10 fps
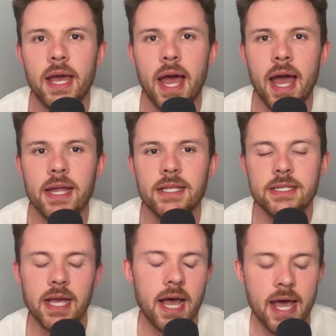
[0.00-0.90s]

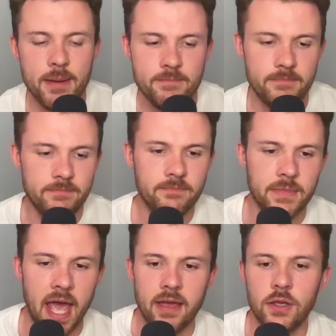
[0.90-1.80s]
And
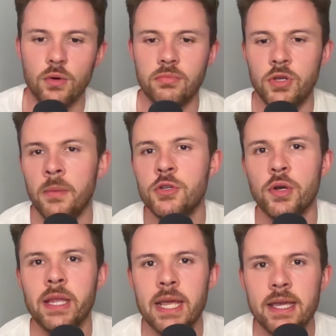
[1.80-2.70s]
yeah, you'll come and join
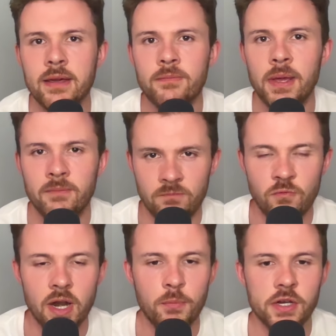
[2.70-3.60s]
the league. Be
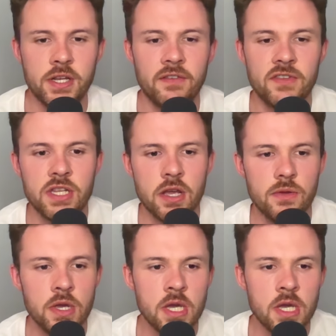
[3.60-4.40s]
really appreciative if you do.